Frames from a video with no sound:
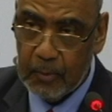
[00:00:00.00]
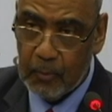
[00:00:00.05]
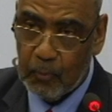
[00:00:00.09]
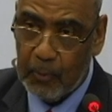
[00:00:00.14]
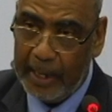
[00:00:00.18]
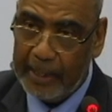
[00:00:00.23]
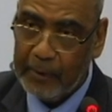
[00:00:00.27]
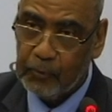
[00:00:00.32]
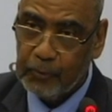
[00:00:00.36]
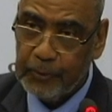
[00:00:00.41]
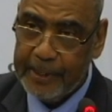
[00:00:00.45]

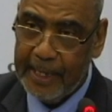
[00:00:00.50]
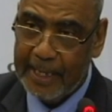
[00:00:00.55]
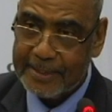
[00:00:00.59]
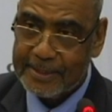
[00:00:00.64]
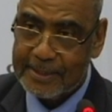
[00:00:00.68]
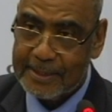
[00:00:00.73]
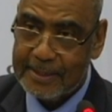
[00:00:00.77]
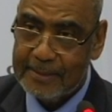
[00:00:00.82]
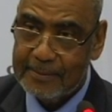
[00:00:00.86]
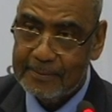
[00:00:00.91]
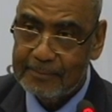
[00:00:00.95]
One could
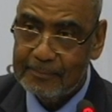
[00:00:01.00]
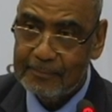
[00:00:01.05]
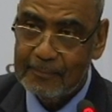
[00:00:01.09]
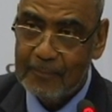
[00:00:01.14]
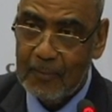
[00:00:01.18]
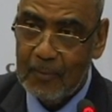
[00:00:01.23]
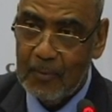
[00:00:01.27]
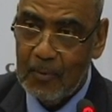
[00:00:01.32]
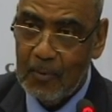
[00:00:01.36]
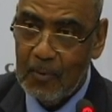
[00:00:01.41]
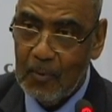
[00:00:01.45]
ask
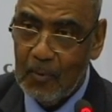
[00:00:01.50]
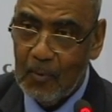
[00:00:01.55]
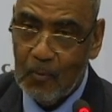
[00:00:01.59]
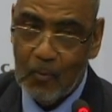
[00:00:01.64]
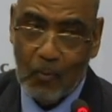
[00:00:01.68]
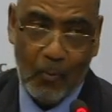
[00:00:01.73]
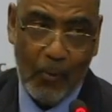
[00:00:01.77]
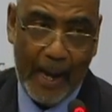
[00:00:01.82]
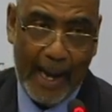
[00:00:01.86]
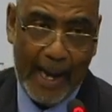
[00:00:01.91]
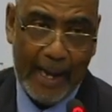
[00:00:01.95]

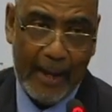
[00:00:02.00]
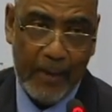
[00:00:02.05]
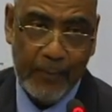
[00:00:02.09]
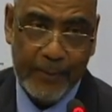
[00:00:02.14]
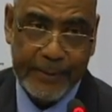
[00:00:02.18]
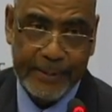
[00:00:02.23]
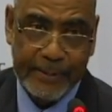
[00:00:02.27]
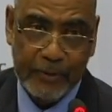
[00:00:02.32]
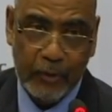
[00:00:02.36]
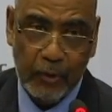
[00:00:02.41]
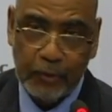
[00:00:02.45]
why
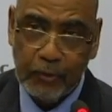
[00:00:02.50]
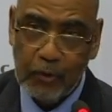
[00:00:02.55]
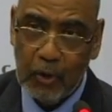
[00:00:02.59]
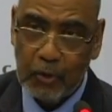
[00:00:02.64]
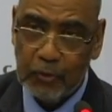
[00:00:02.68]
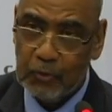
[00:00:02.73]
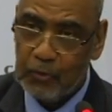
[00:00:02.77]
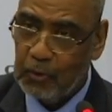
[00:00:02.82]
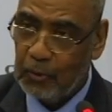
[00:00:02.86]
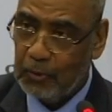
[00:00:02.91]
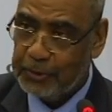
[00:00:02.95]
we did not go
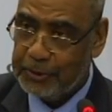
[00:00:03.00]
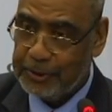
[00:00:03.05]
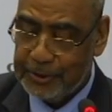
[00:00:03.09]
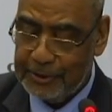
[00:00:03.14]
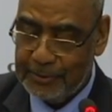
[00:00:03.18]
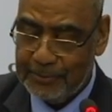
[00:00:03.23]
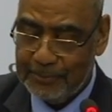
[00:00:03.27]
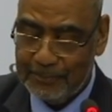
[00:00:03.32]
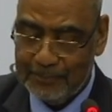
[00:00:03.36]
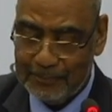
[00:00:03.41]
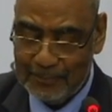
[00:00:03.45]
to
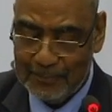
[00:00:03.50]
court.